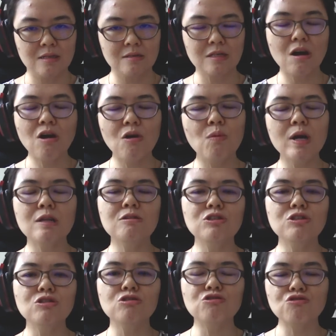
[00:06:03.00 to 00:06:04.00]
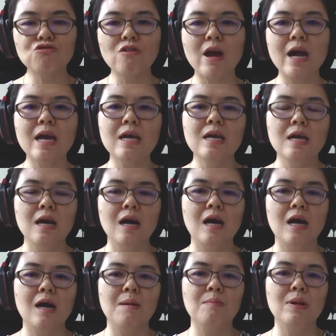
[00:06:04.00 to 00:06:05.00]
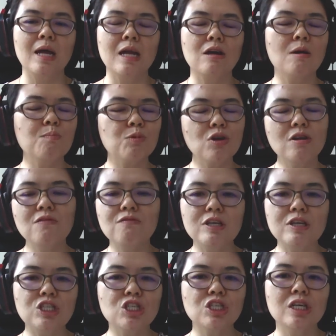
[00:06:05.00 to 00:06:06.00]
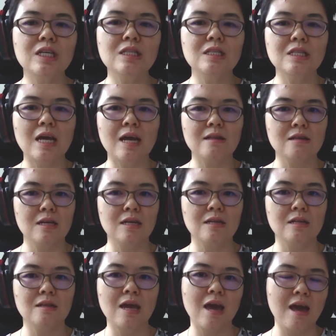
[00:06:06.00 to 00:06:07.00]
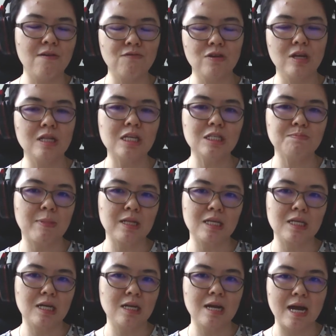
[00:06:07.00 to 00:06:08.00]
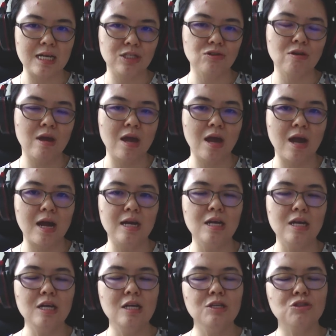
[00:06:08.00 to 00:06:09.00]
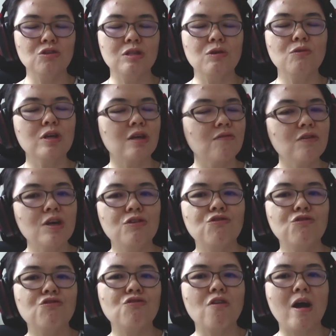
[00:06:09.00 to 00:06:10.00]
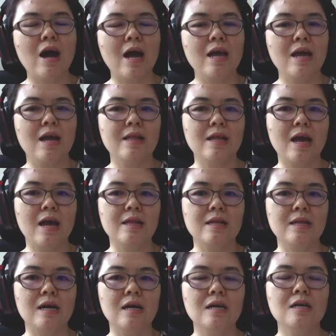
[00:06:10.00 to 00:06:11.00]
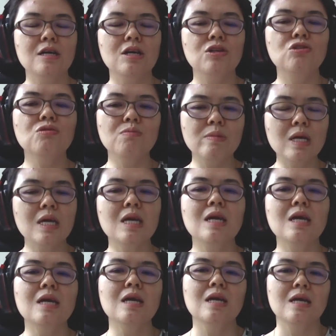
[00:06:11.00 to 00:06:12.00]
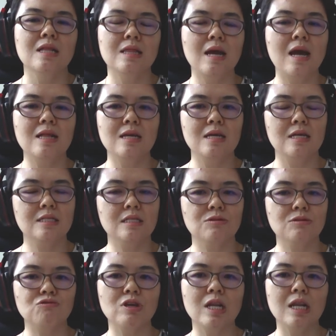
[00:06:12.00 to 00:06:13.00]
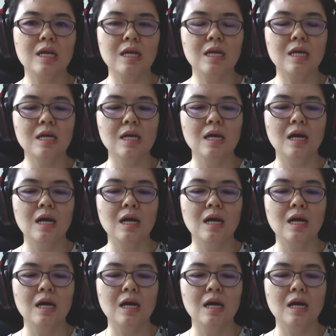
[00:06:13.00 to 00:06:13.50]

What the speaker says: So, oh, why don't you try like computer vision that they have in this particular Azure AI? So they will give it a try, and then to me, that is really